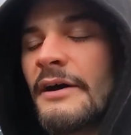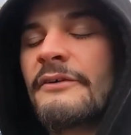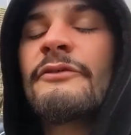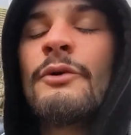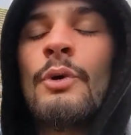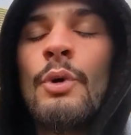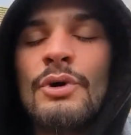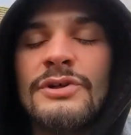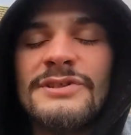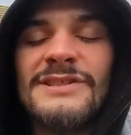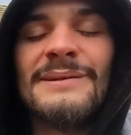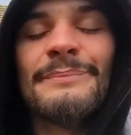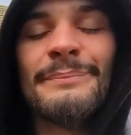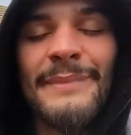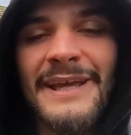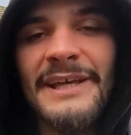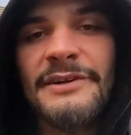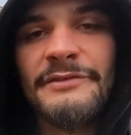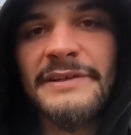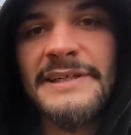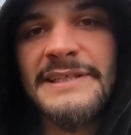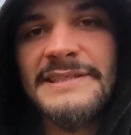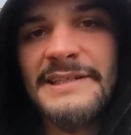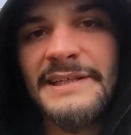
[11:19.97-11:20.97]
Of course, the
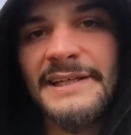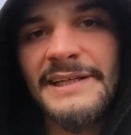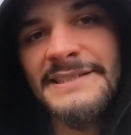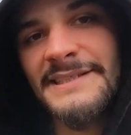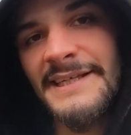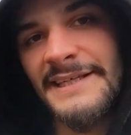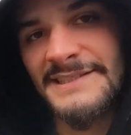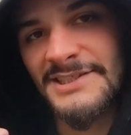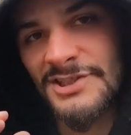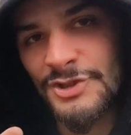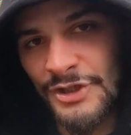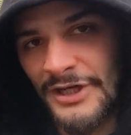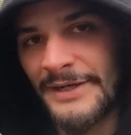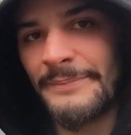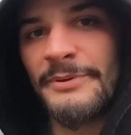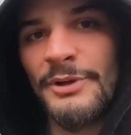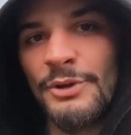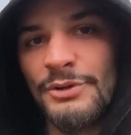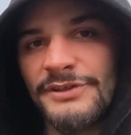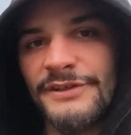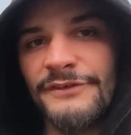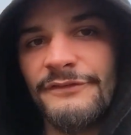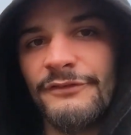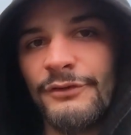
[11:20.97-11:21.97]
main reason is it's
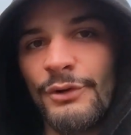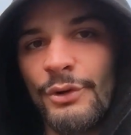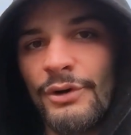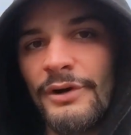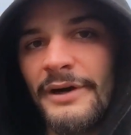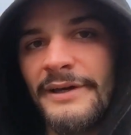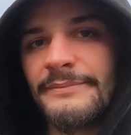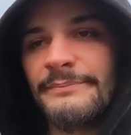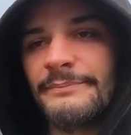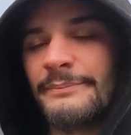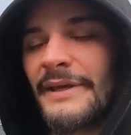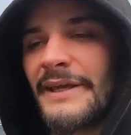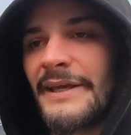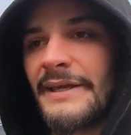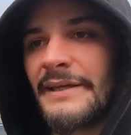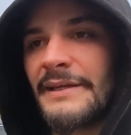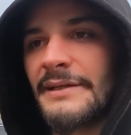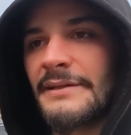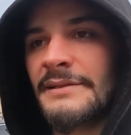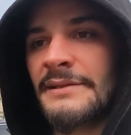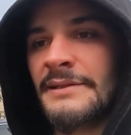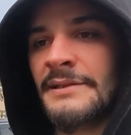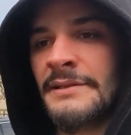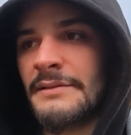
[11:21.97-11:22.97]
scraping on the floor and
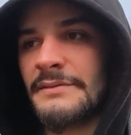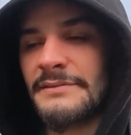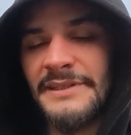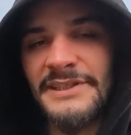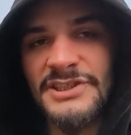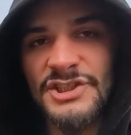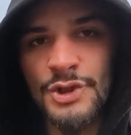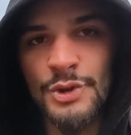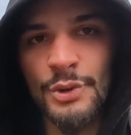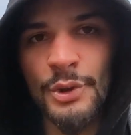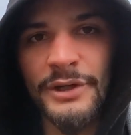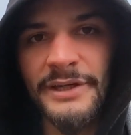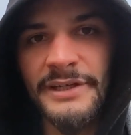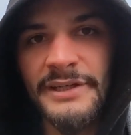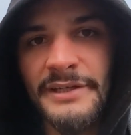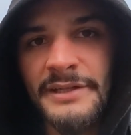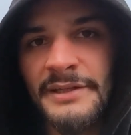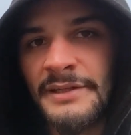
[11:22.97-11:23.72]
being destroyed.